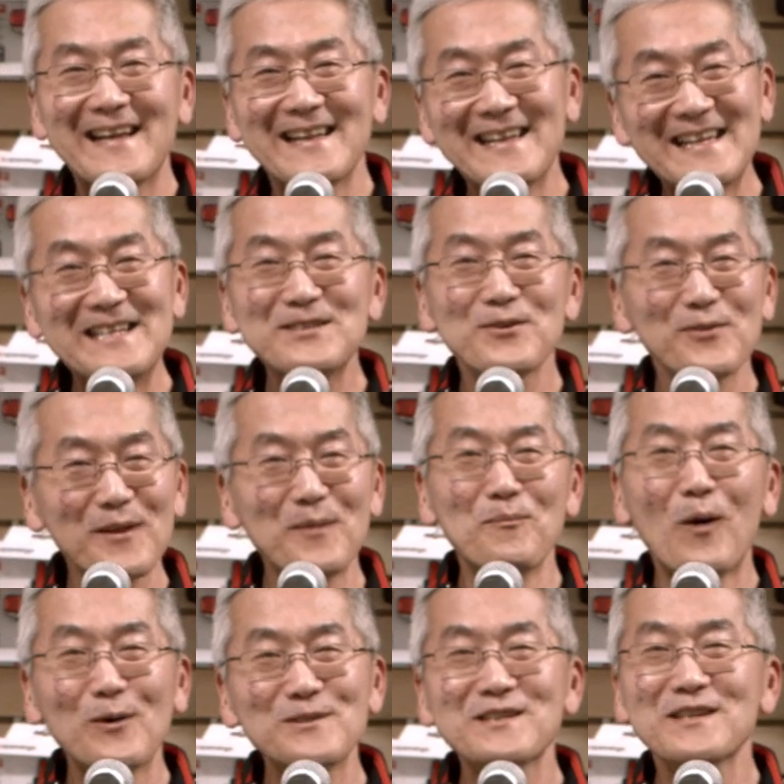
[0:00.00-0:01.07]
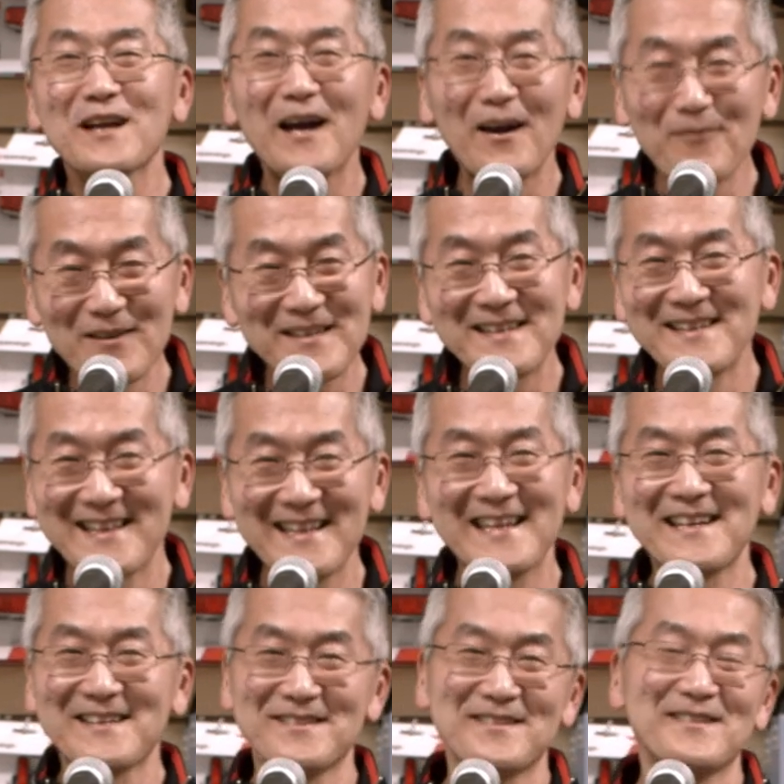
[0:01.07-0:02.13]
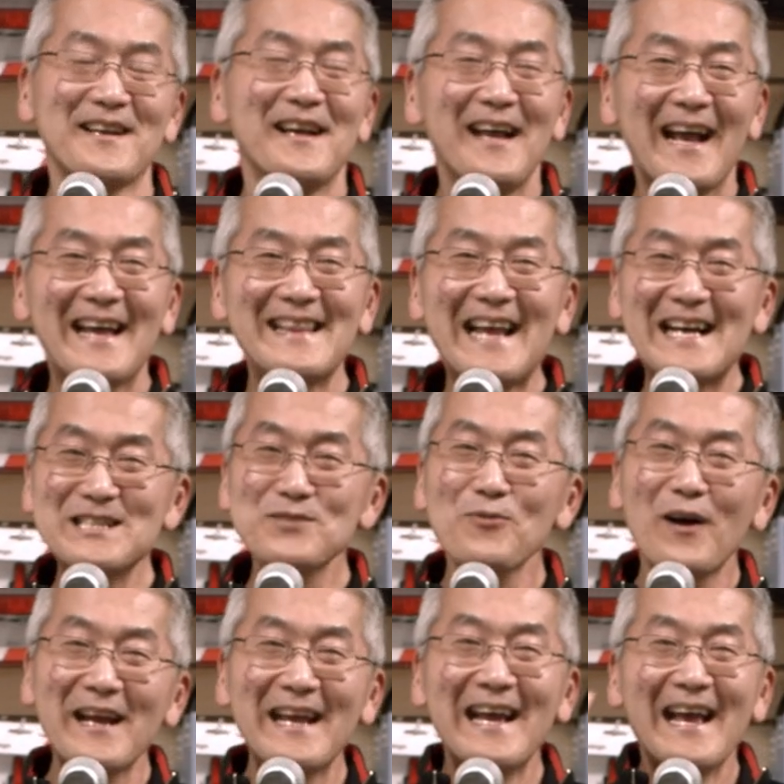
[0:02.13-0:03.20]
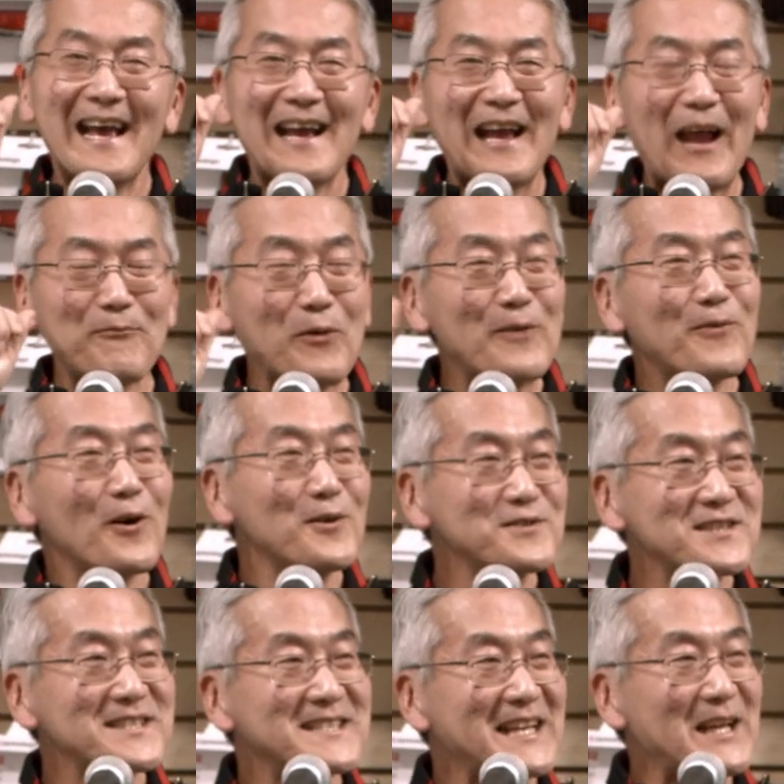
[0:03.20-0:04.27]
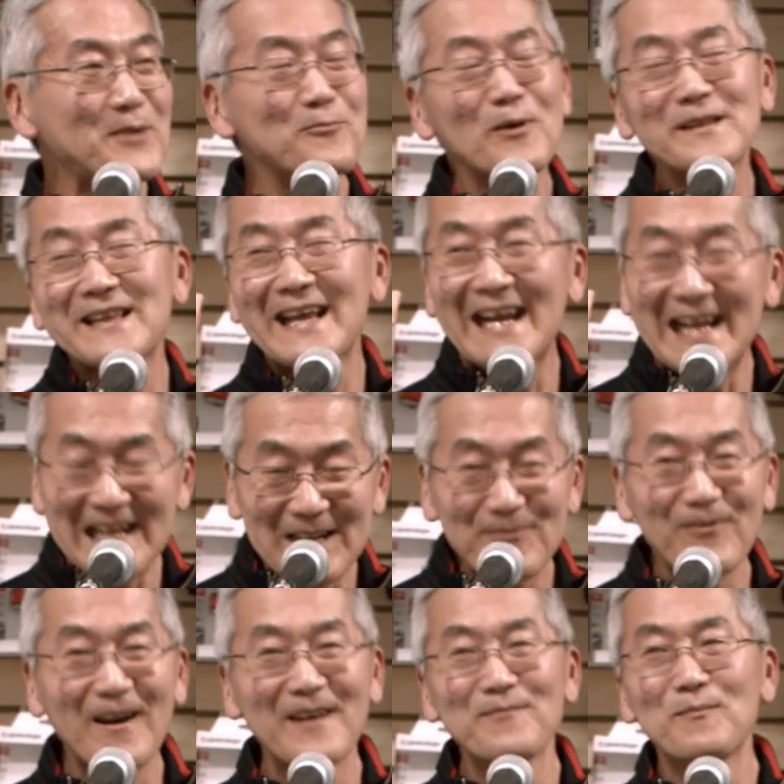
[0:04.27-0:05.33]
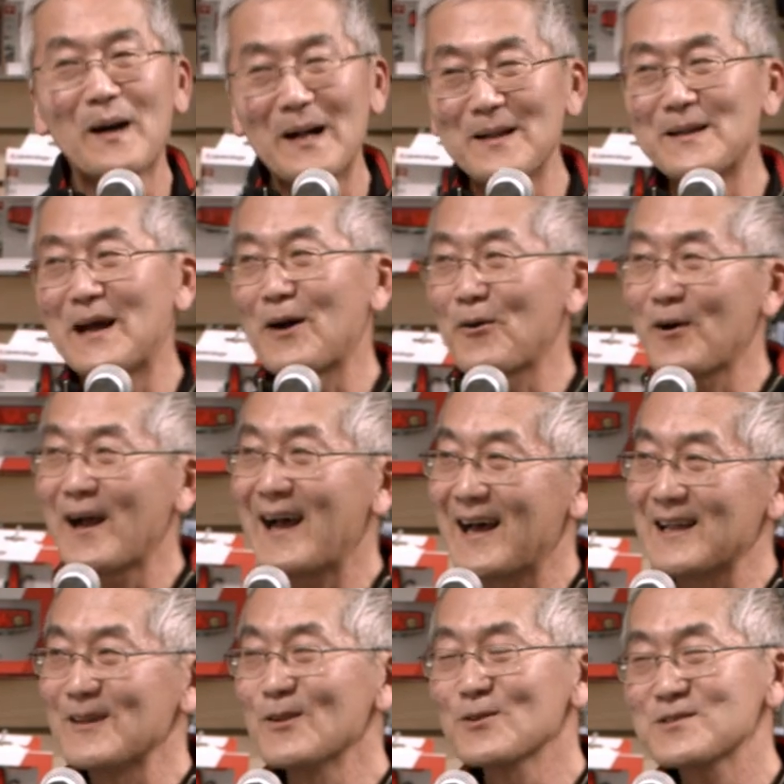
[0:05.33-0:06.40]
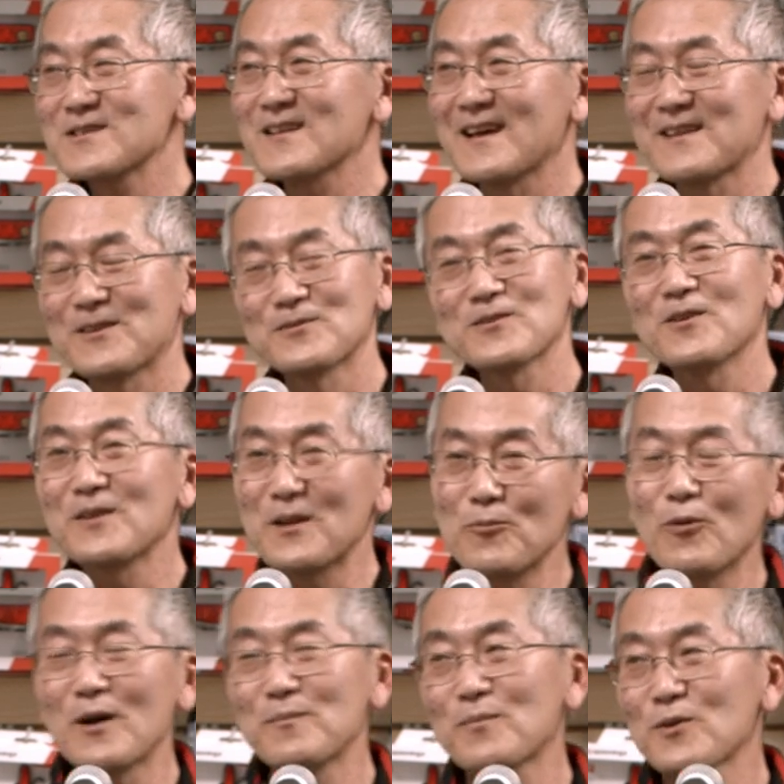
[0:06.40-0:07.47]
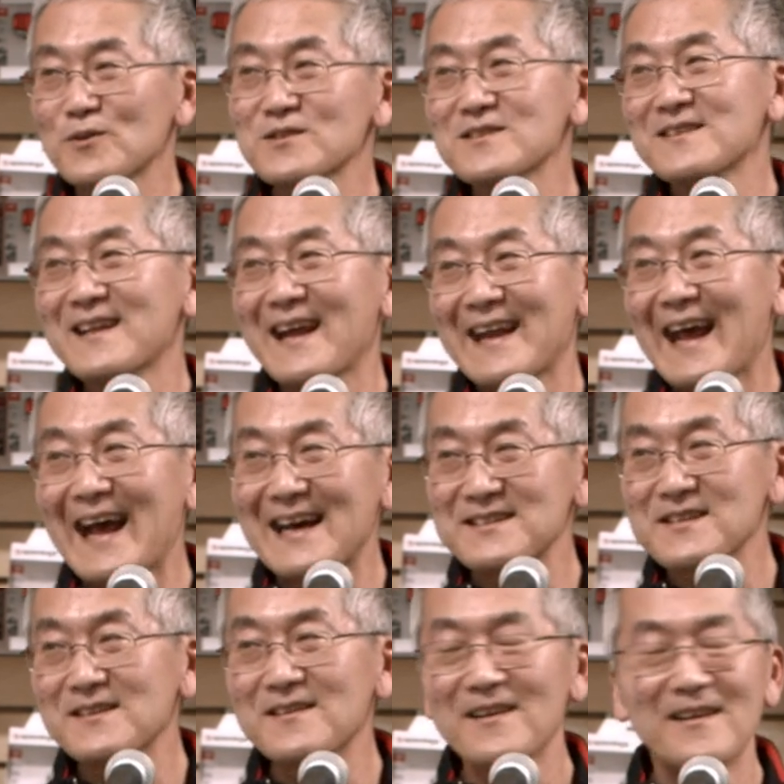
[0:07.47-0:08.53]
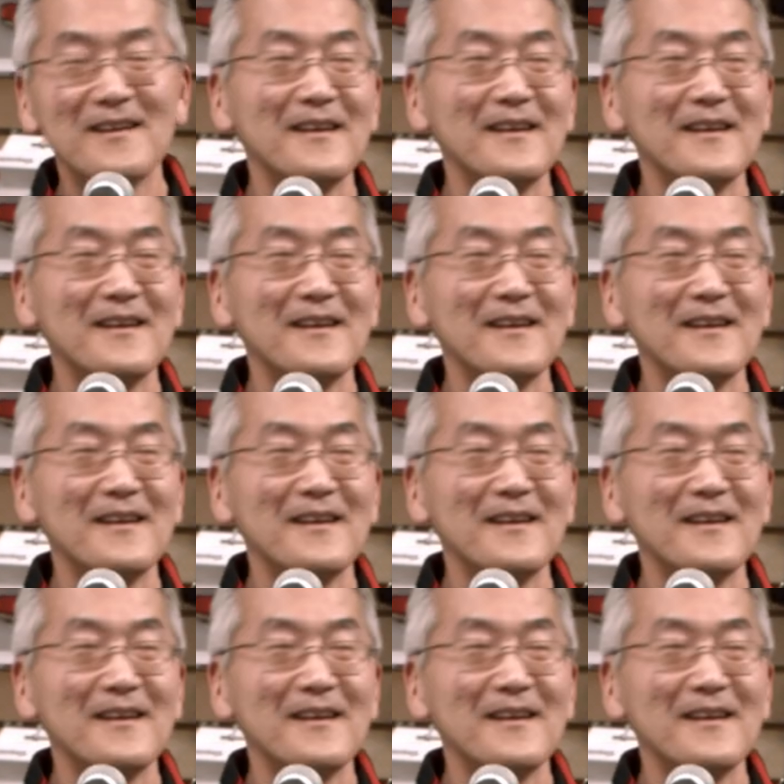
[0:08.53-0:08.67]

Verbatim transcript: And these are the most coveted things, and that's why if we've all seen what the 85 mile an hour hat looks like. There's only one person that has it.